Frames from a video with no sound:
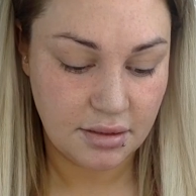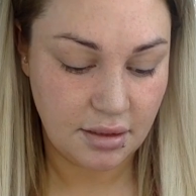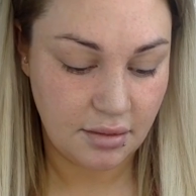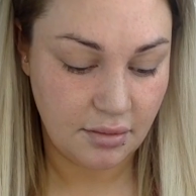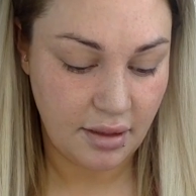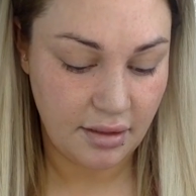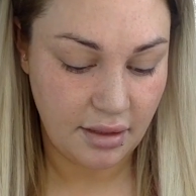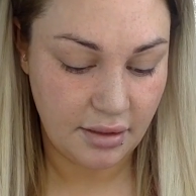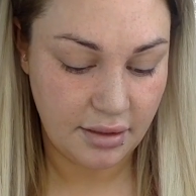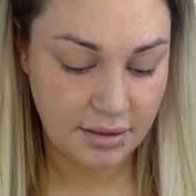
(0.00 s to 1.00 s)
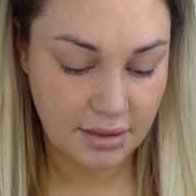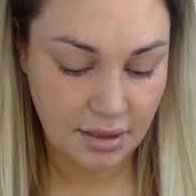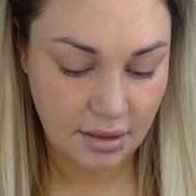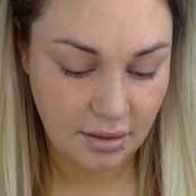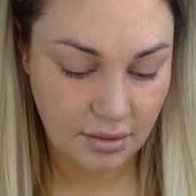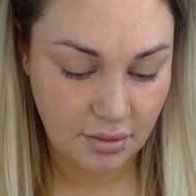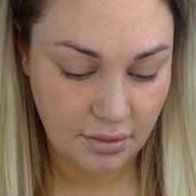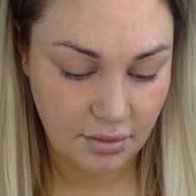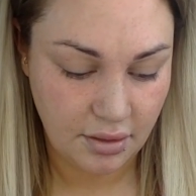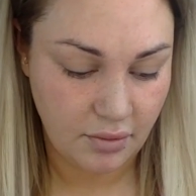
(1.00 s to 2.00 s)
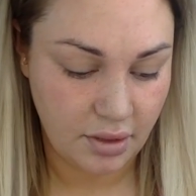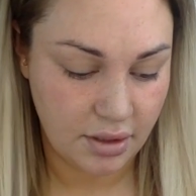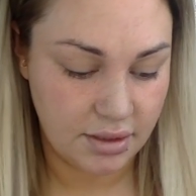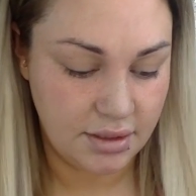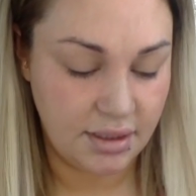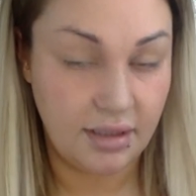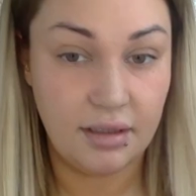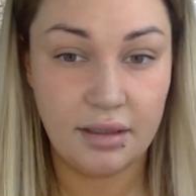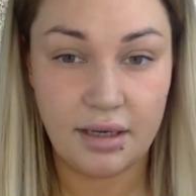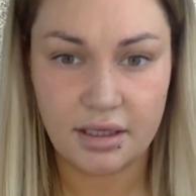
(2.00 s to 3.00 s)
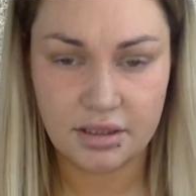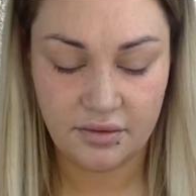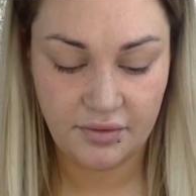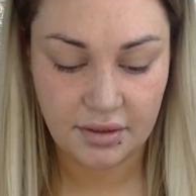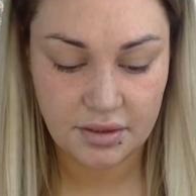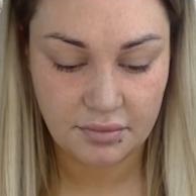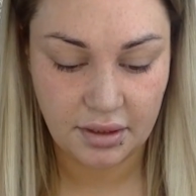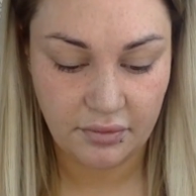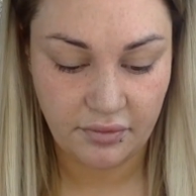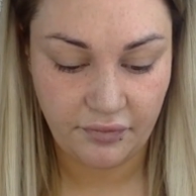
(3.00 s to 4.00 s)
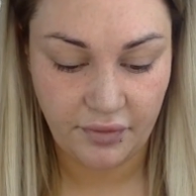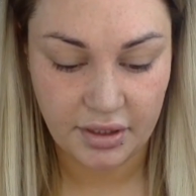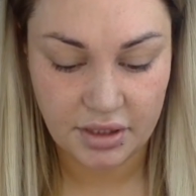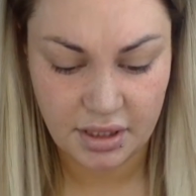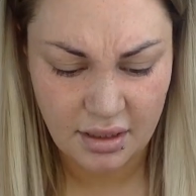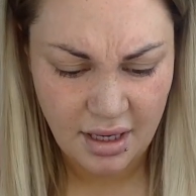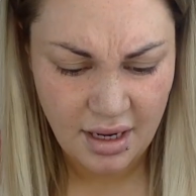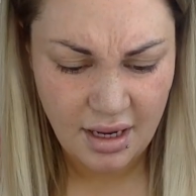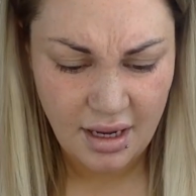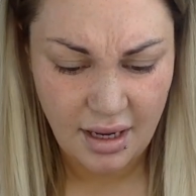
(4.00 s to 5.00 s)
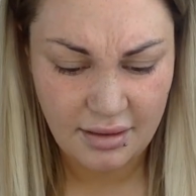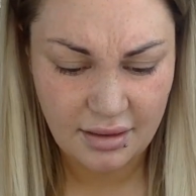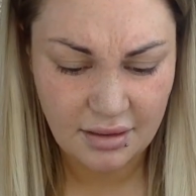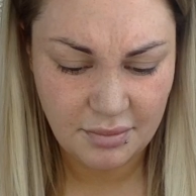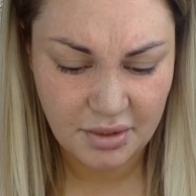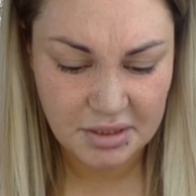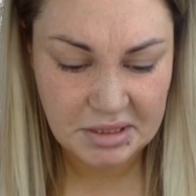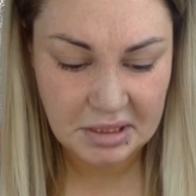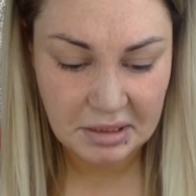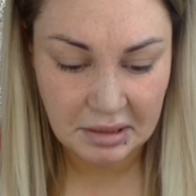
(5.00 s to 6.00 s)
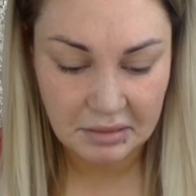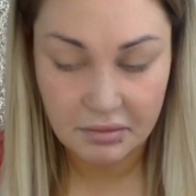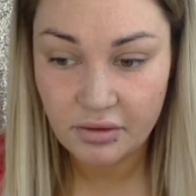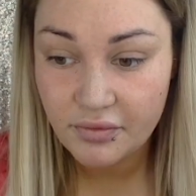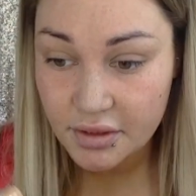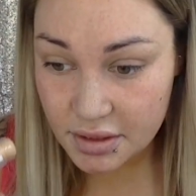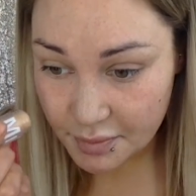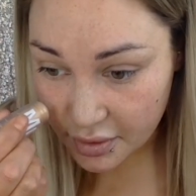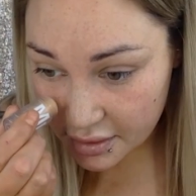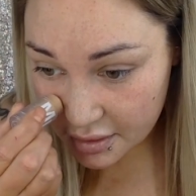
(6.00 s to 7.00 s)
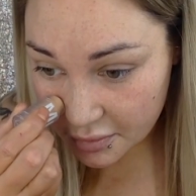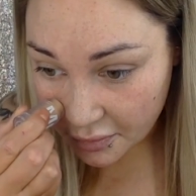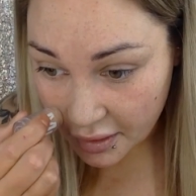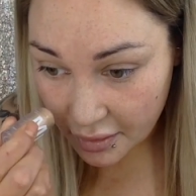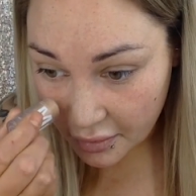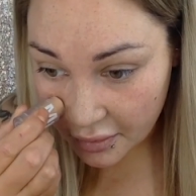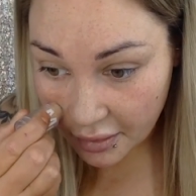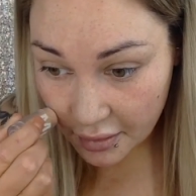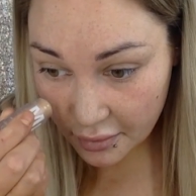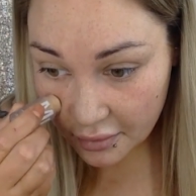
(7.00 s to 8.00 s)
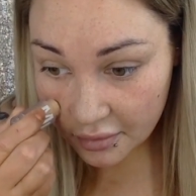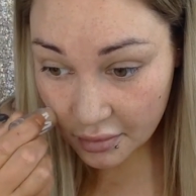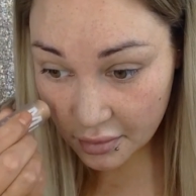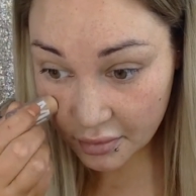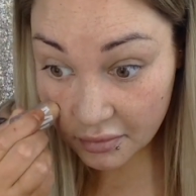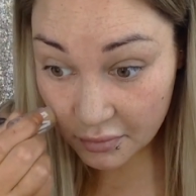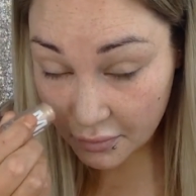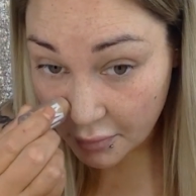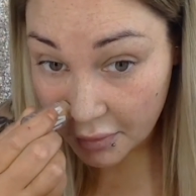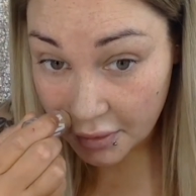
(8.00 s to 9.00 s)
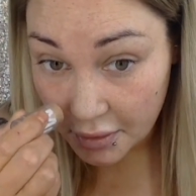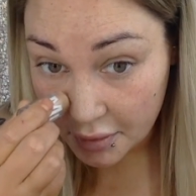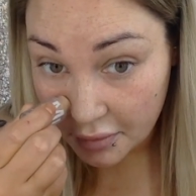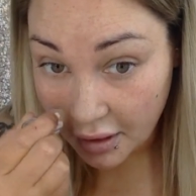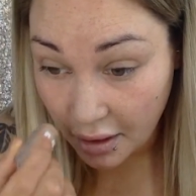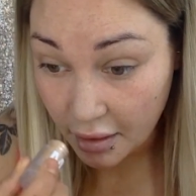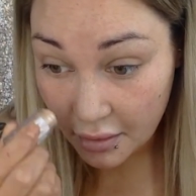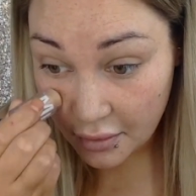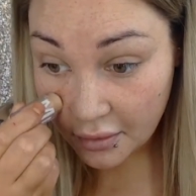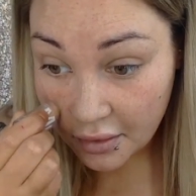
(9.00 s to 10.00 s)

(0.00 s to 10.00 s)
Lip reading: So there is the cooling water stick. It actually feels really refreshing. And then the Blur Stick, I don't know if you just put this right on, but we're going to do that.